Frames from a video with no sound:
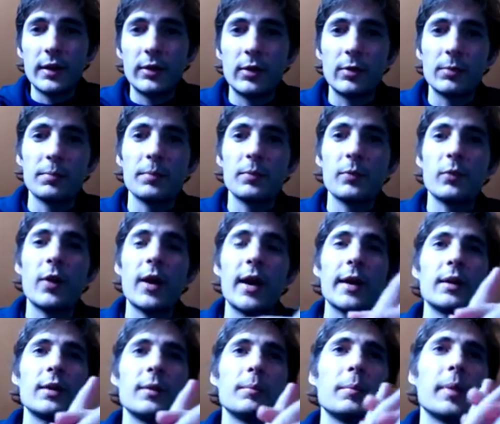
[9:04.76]
To
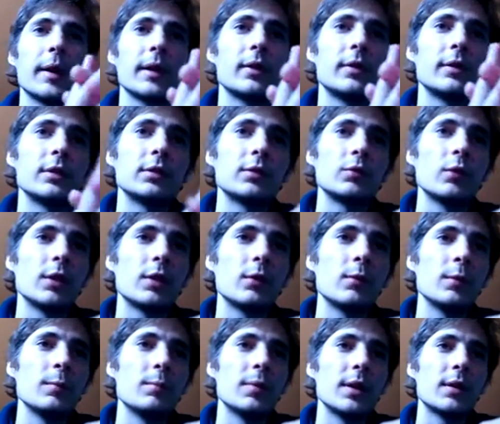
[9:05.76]
find a balance
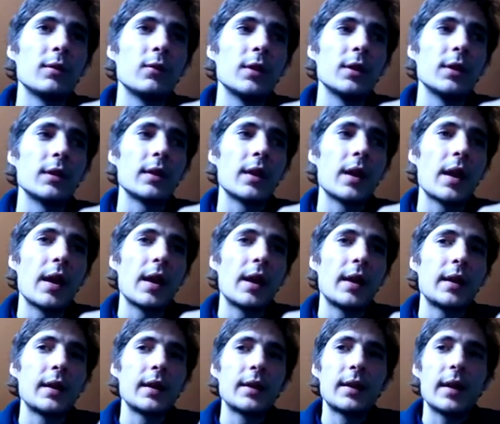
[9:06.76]
between
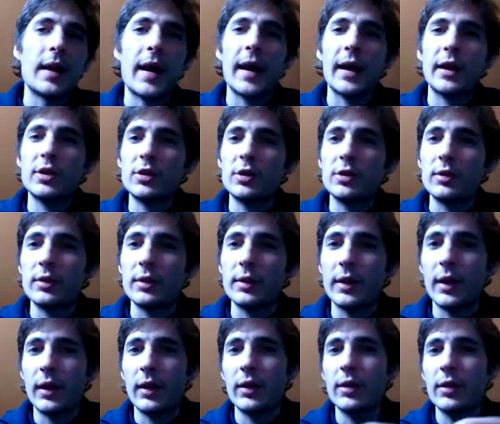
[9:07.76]
action
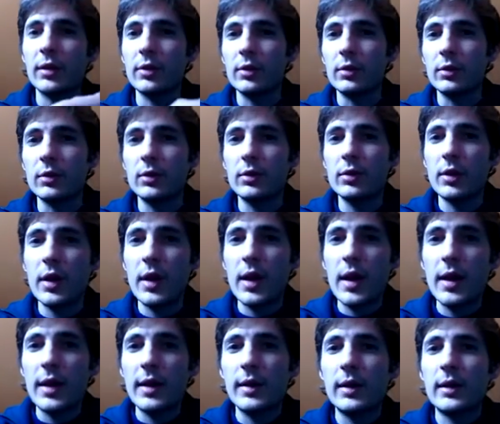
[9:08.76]
and thought,
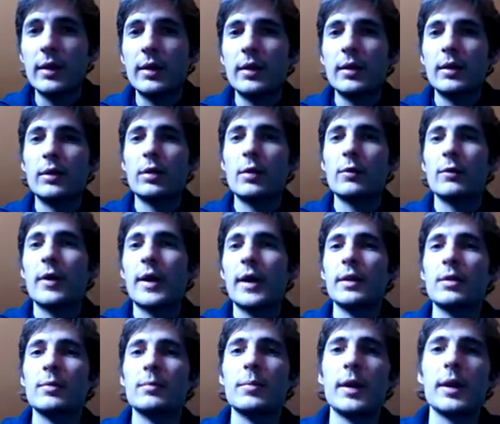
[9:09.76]
to
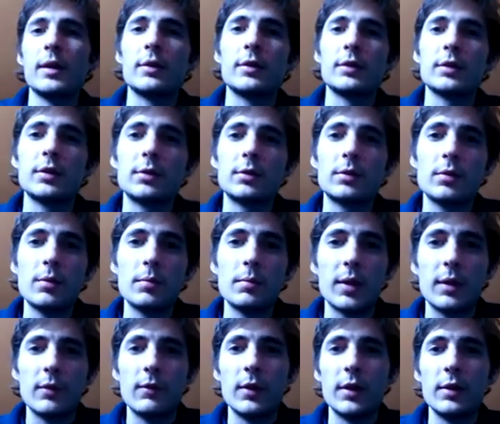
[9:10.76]
find a balance
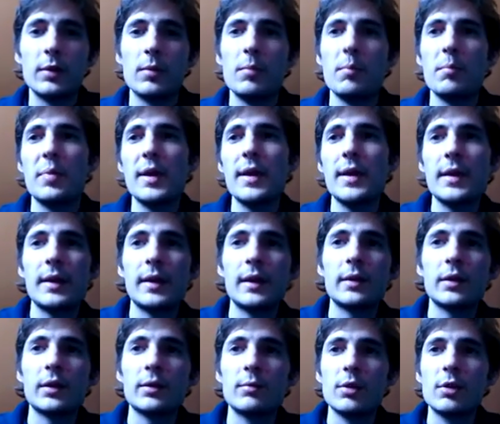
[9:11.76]
between being
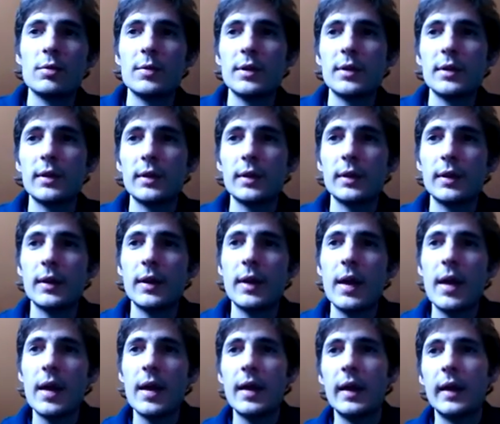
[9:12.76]
in the moment
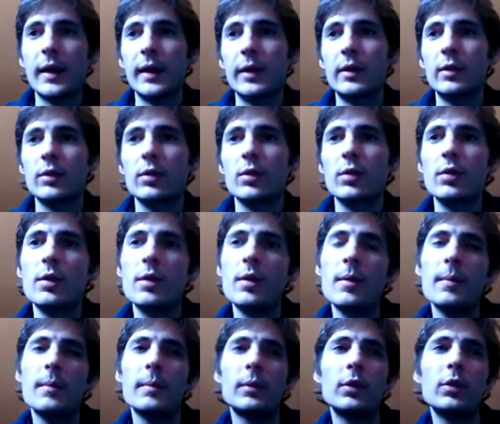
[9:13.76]
and
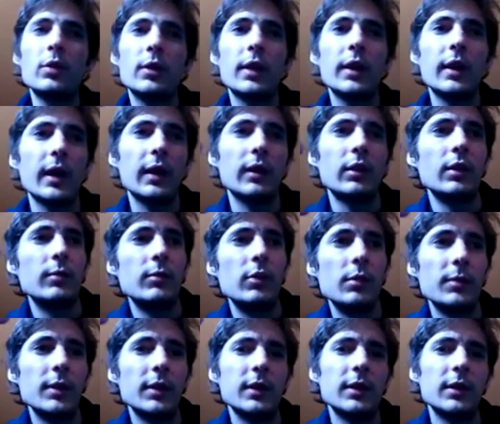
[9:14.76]
looking at the
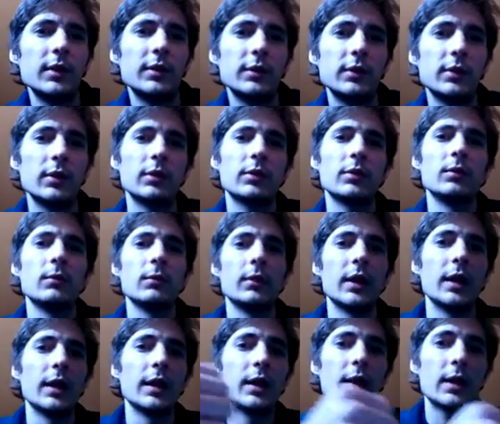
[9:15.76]
moment in a certain
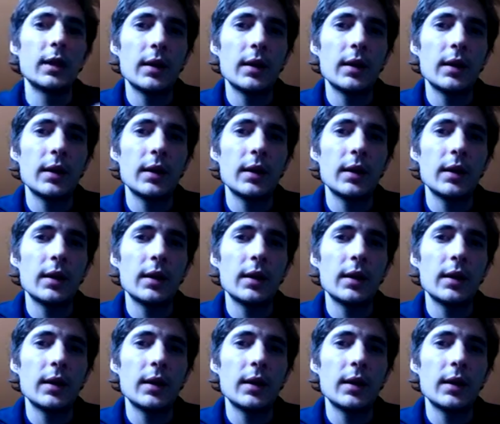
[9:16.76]
way,